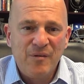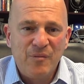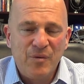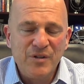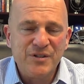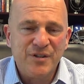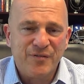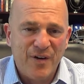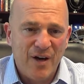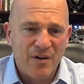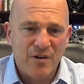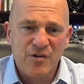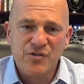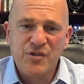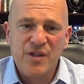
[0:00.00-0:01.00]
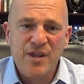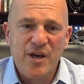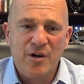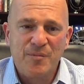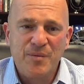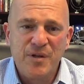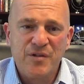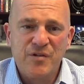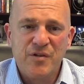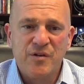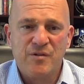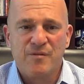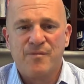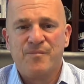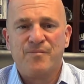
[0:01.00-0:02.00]
Once the file goes to the
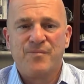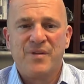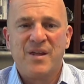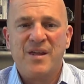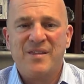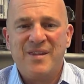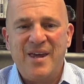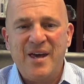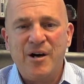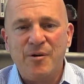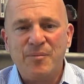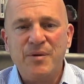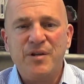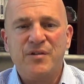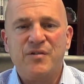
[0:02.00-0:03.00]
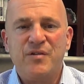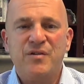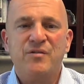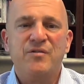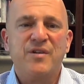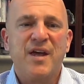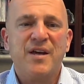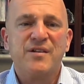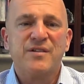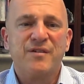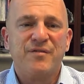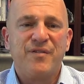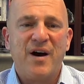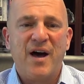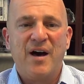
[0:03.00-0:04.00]
LP2 takes the
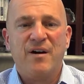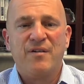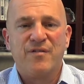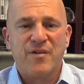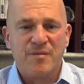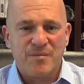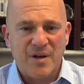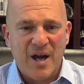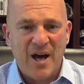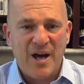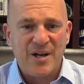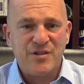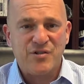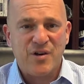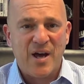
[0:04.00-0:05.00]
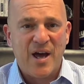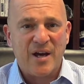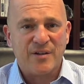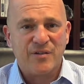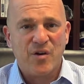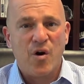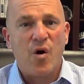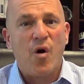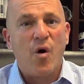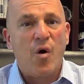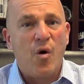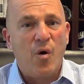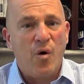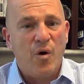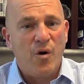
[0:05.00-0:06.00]
file from contract
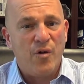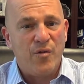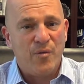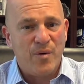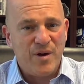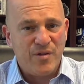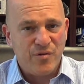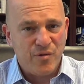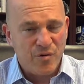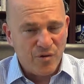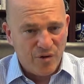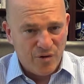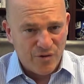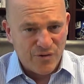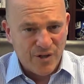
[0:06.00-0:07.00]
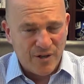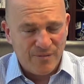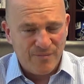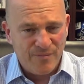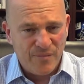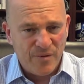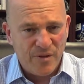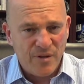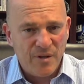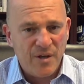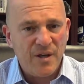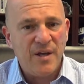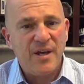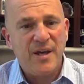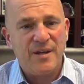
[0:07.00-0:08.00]
all the way through closing.
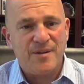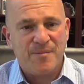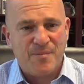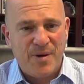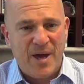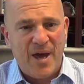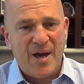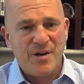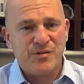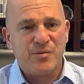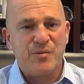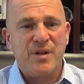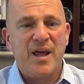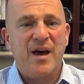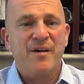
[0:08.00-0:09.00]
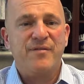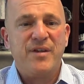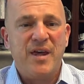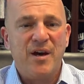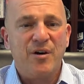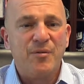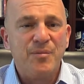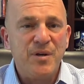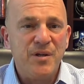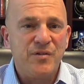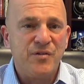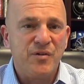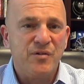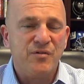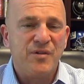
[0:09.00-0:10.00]
In the past, we'd have the
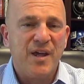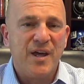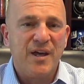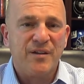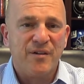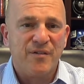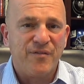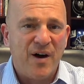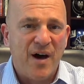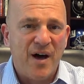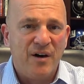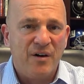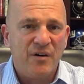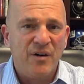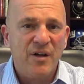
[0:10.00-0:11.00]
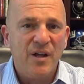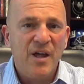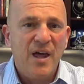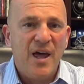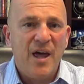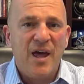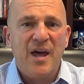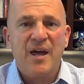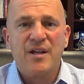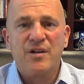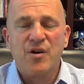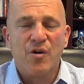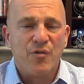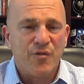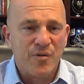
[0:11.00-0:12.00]
LP2 take the file and
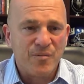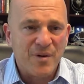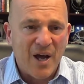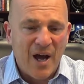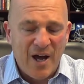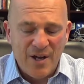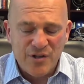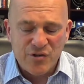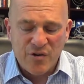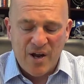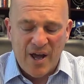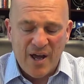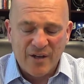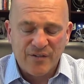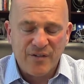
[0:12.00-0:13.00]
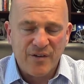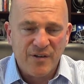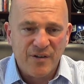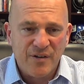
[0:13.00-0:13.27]
go from contract